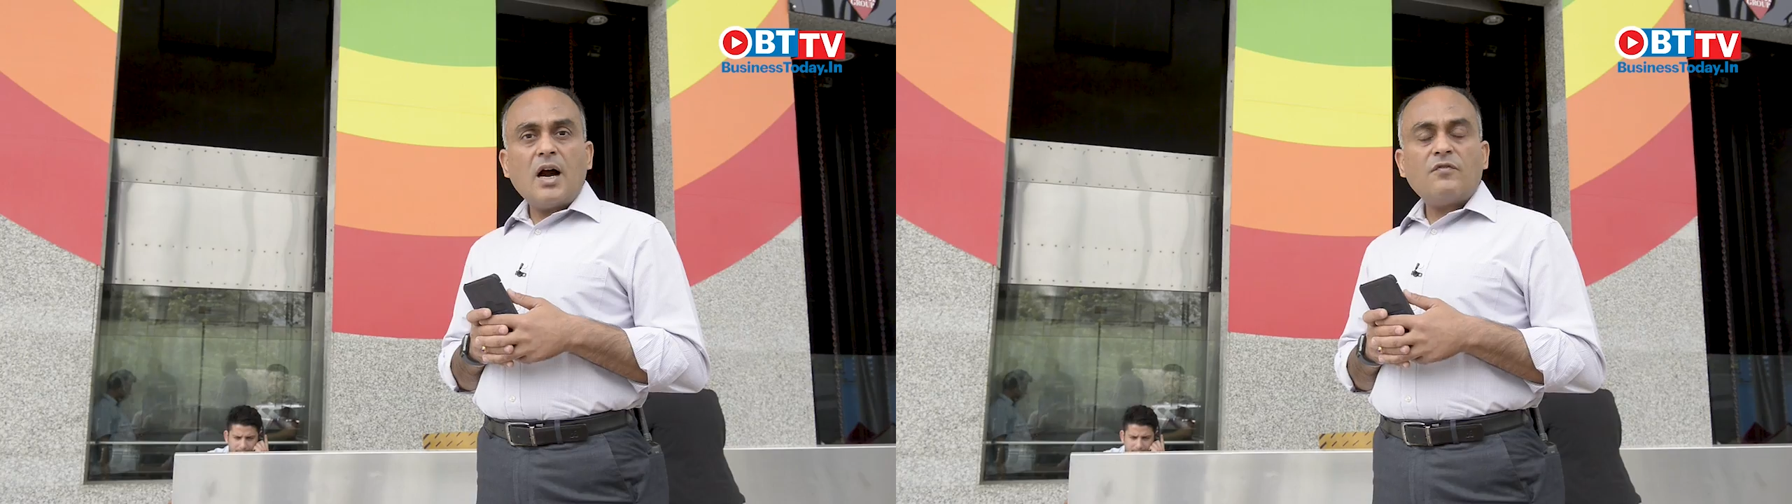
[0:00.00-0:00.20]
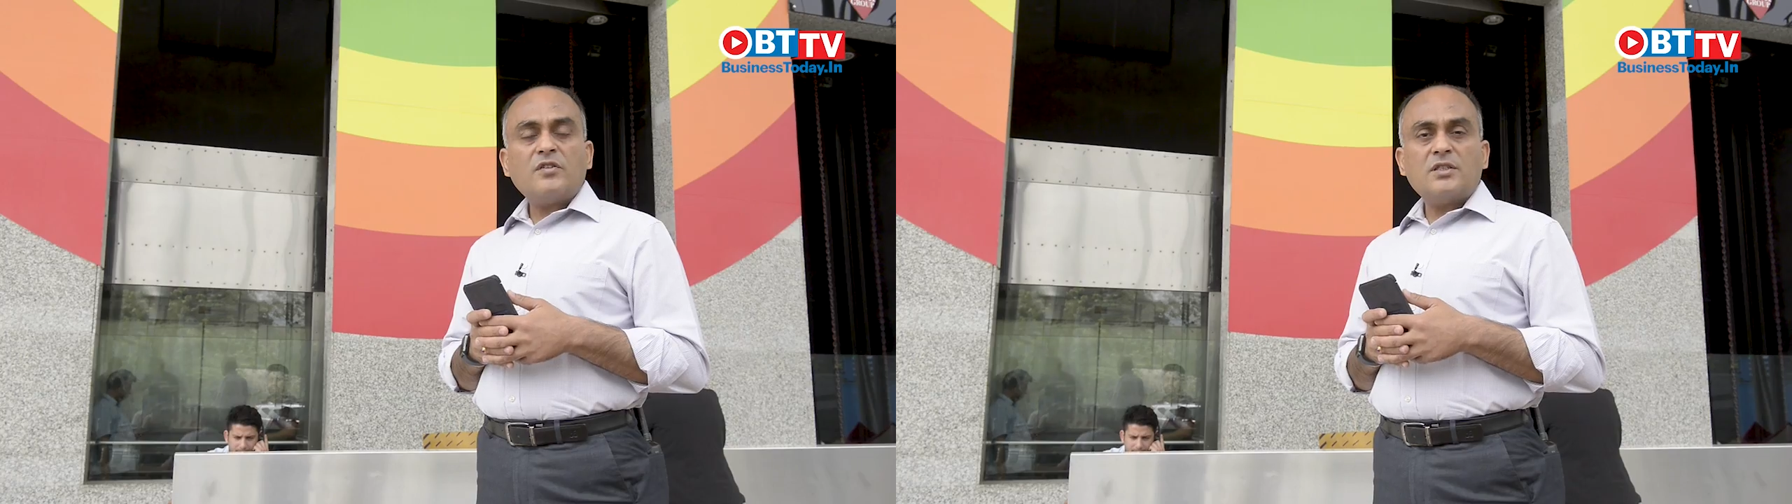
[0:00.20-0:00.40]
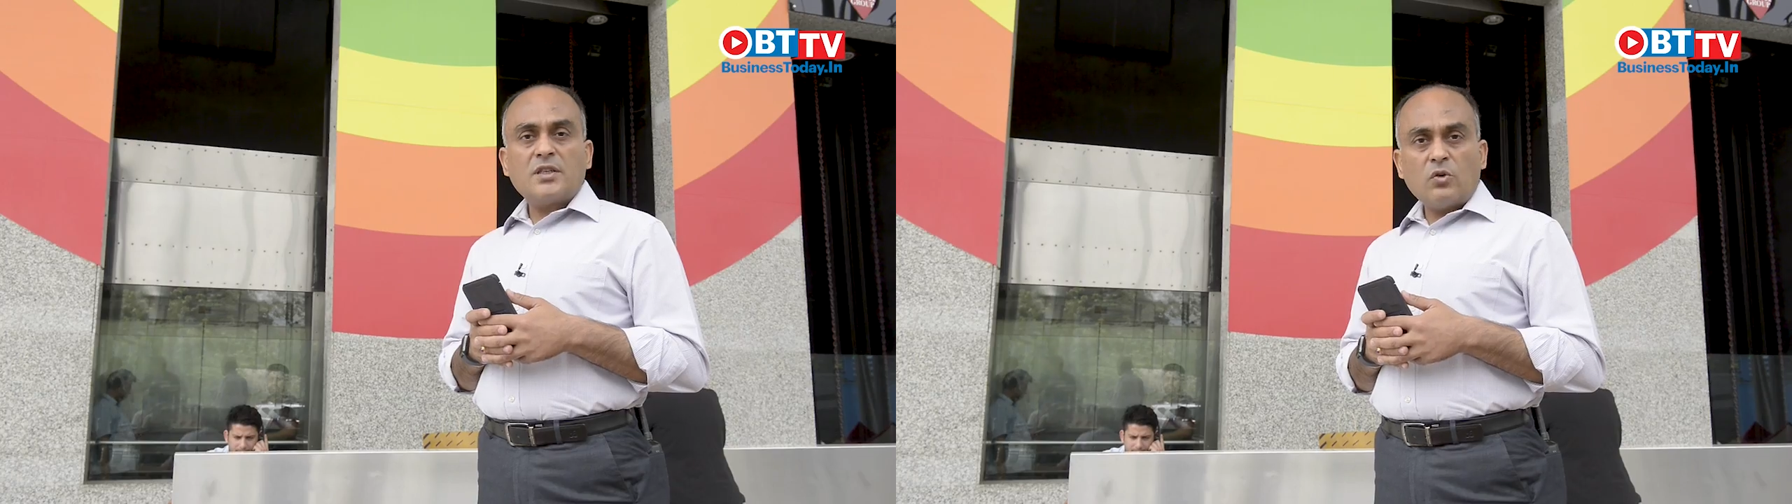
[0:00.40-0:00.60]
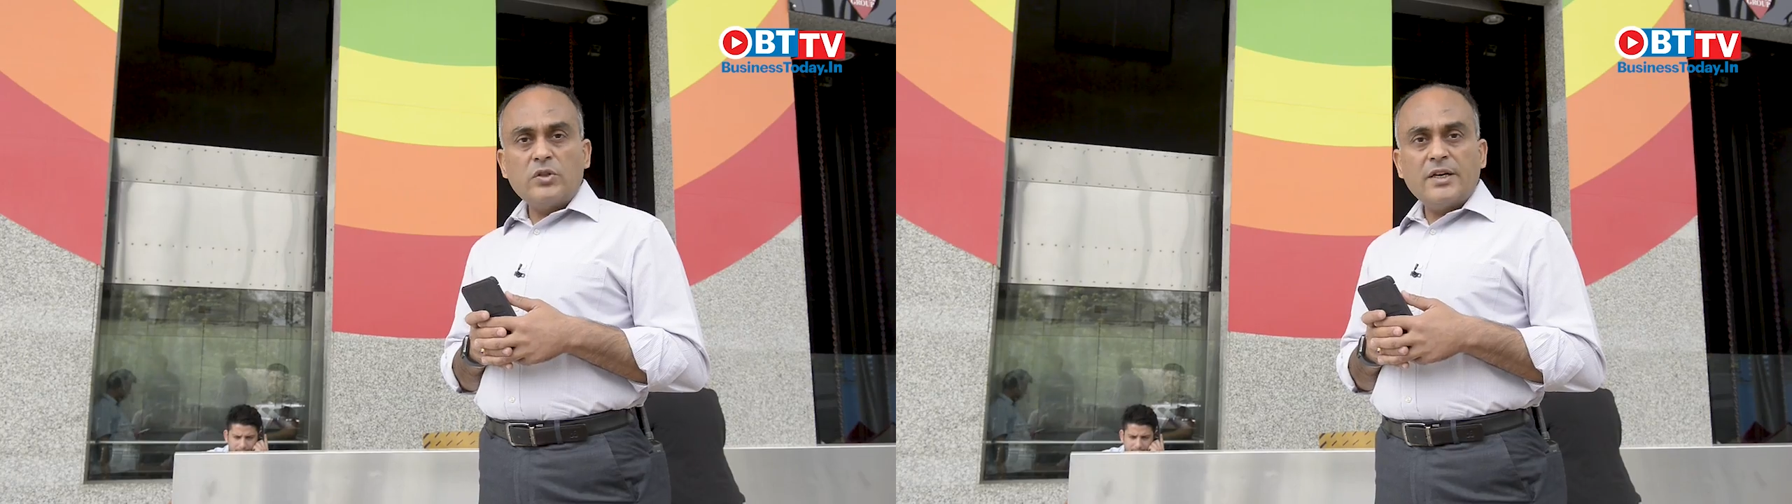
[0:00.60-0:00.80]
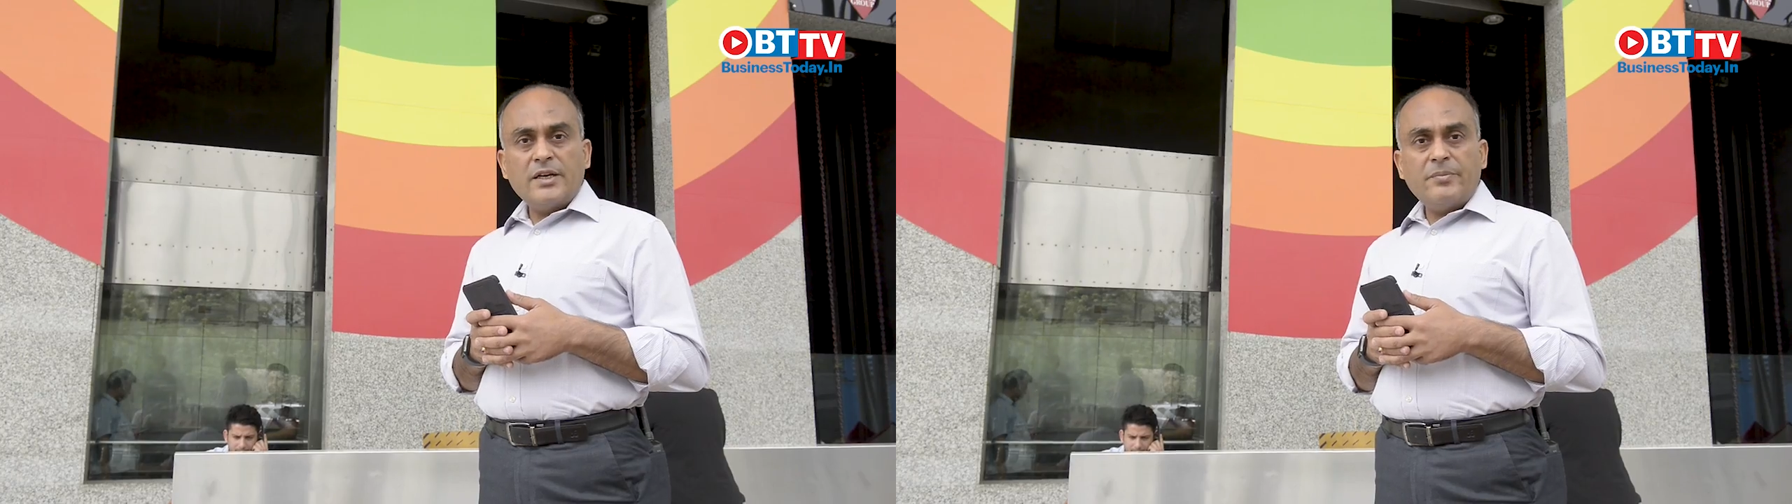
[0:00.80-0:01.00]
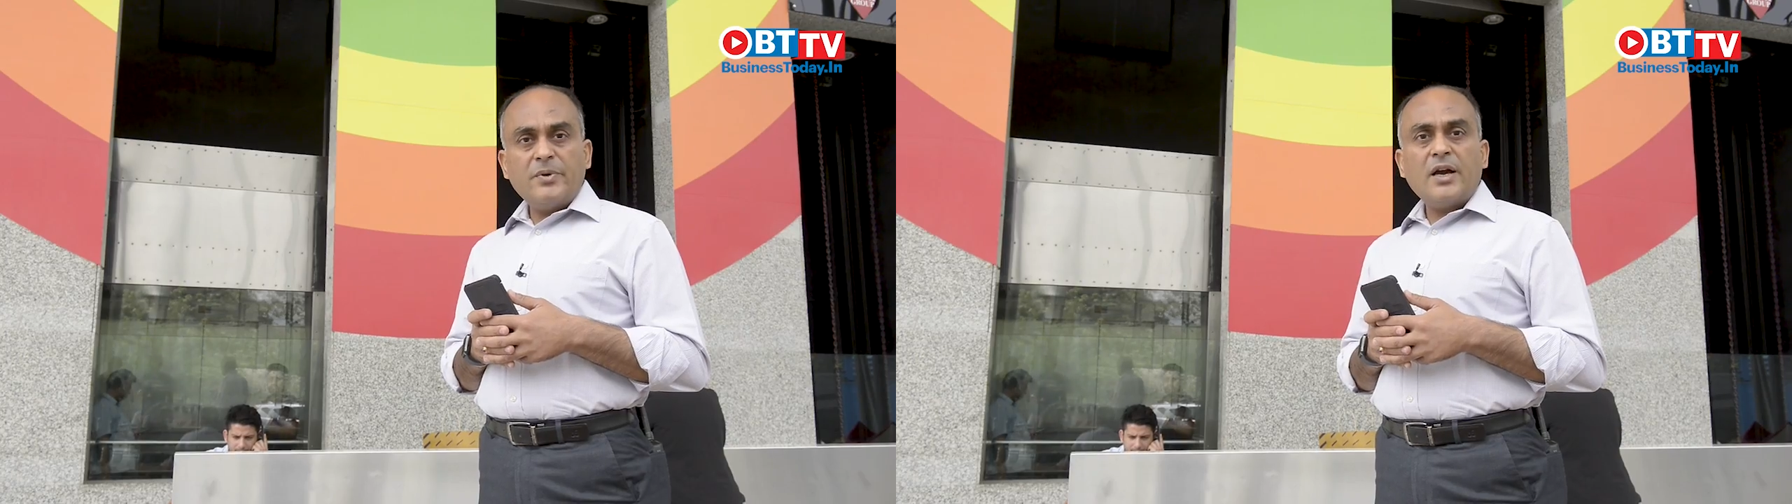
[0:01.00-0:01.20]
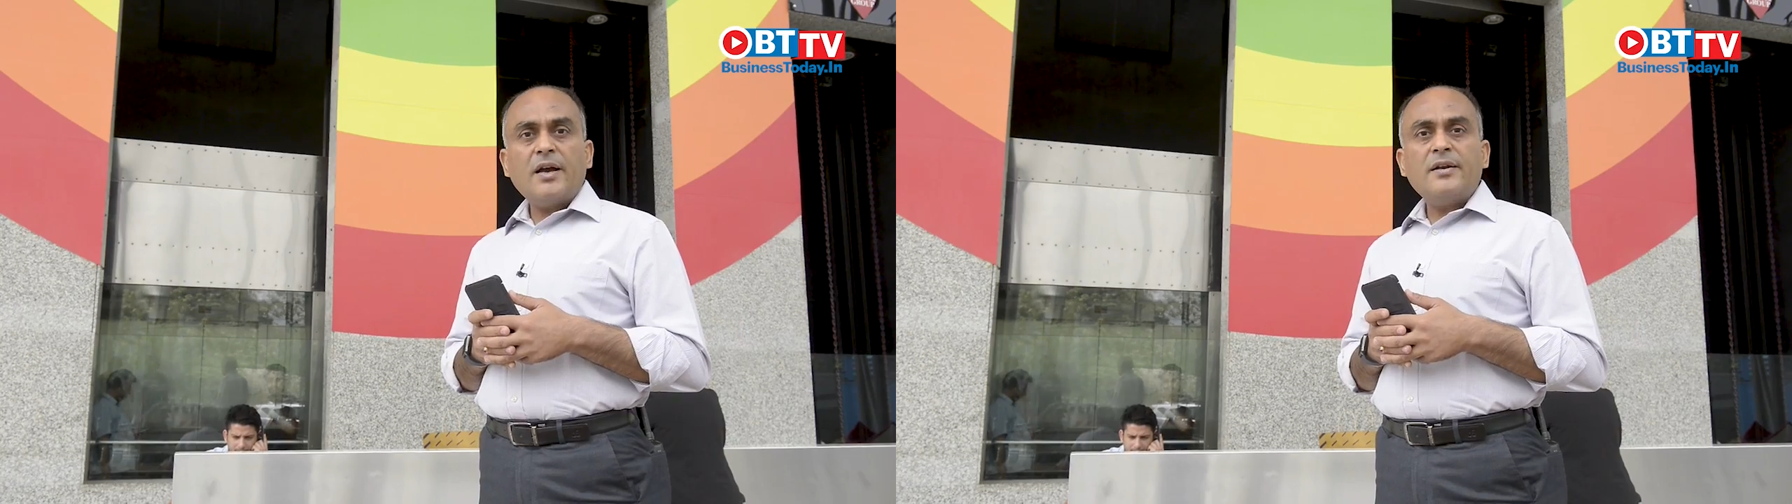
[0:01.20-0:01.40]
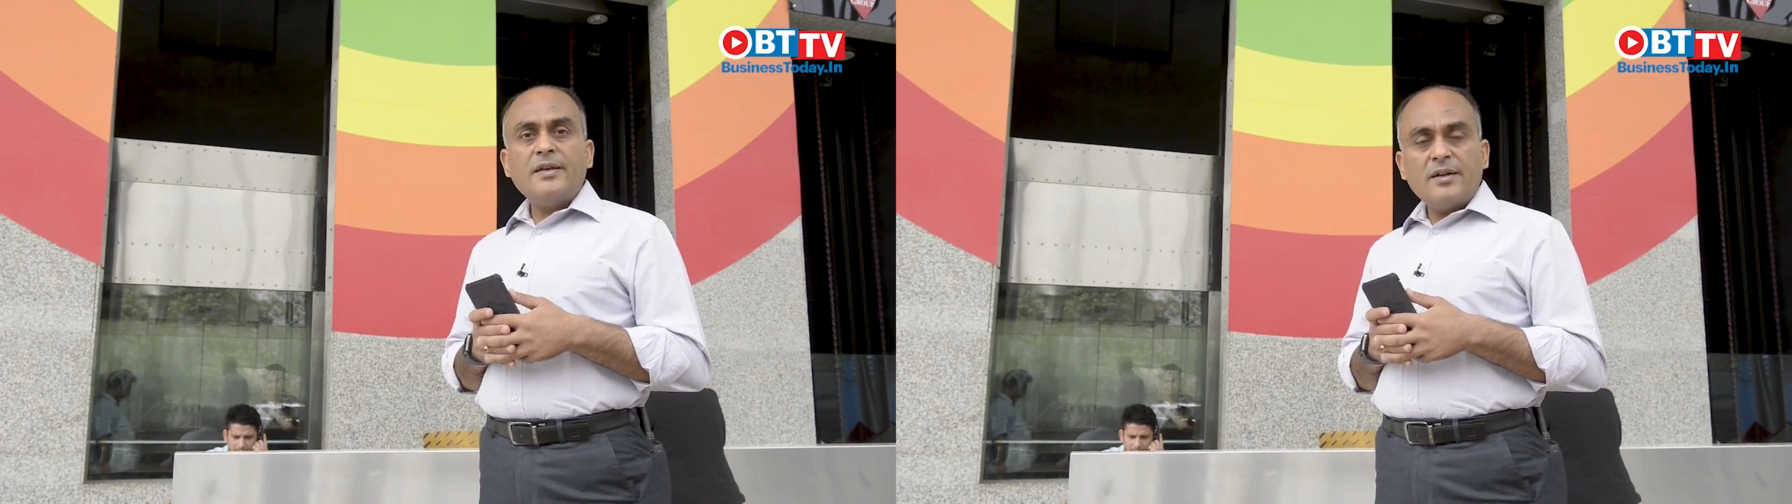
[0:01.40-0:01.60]
after Saudi Arabia
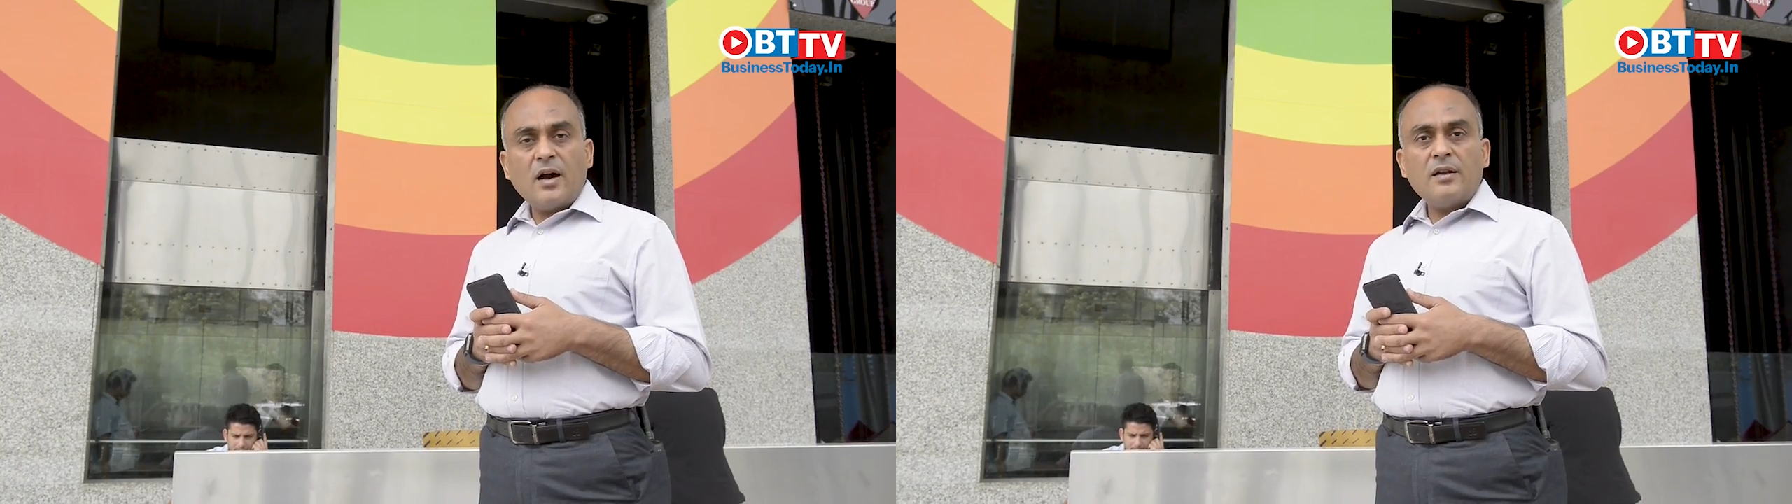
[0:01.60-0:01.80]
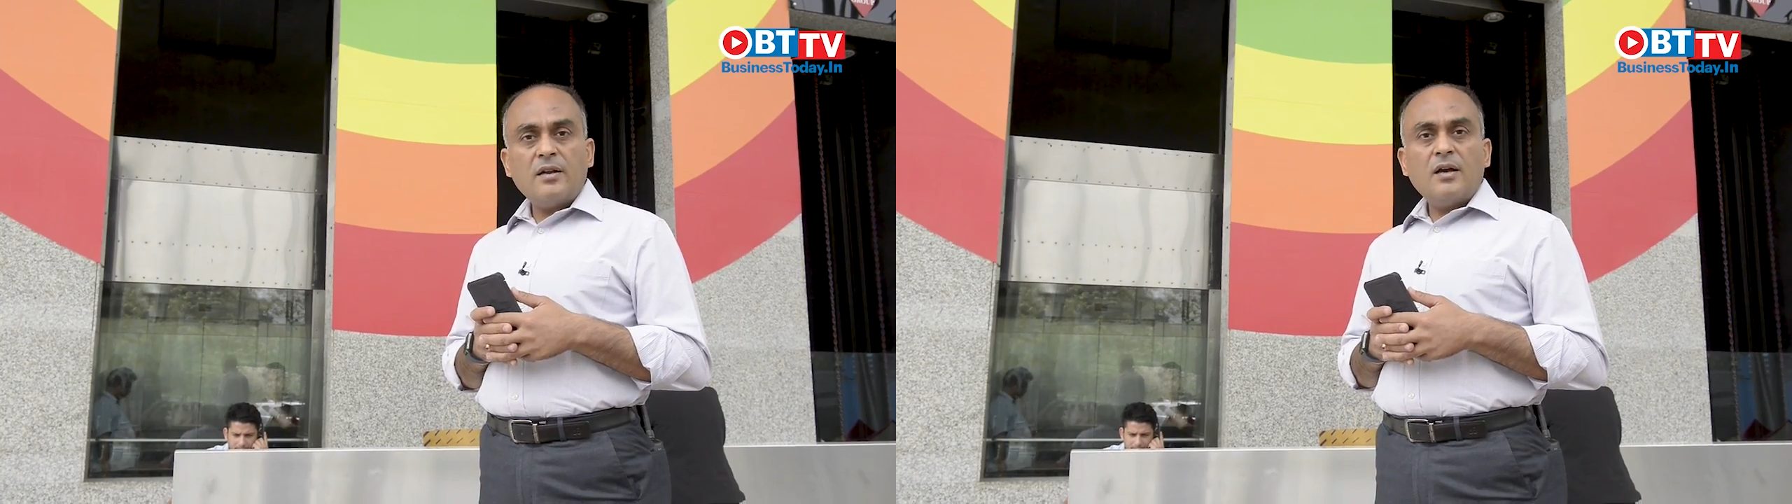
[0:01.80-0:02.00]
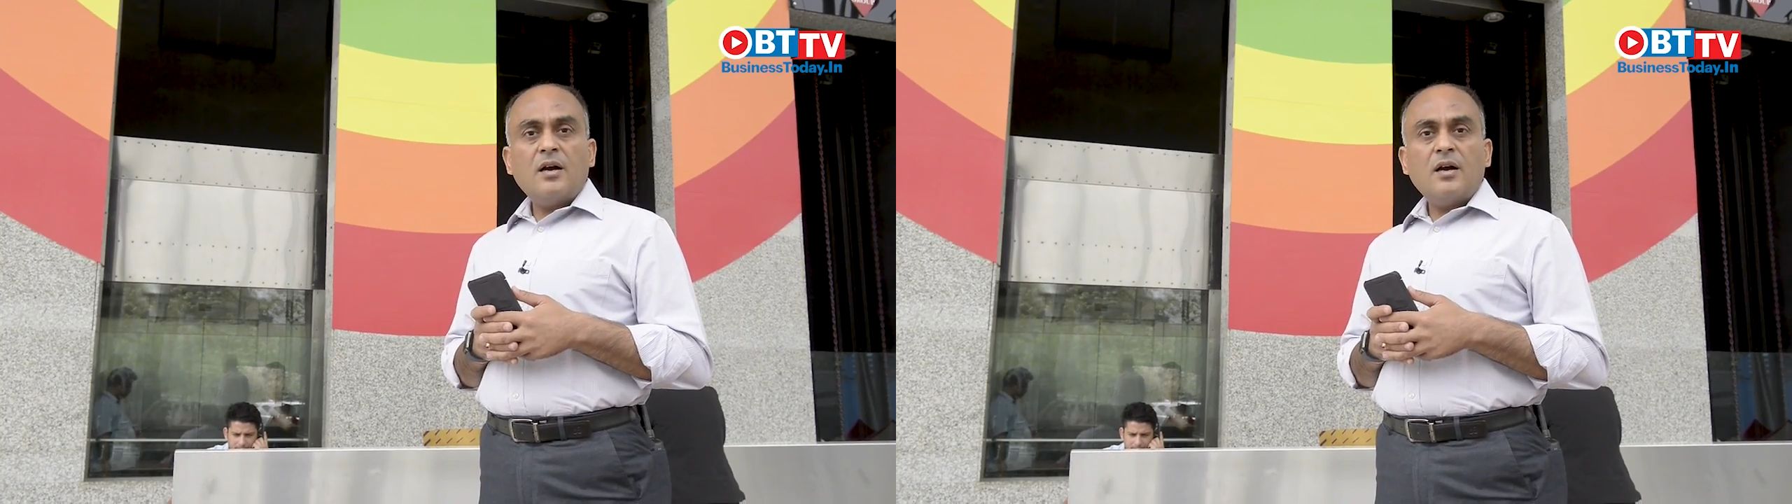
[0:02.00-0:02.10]
and Iran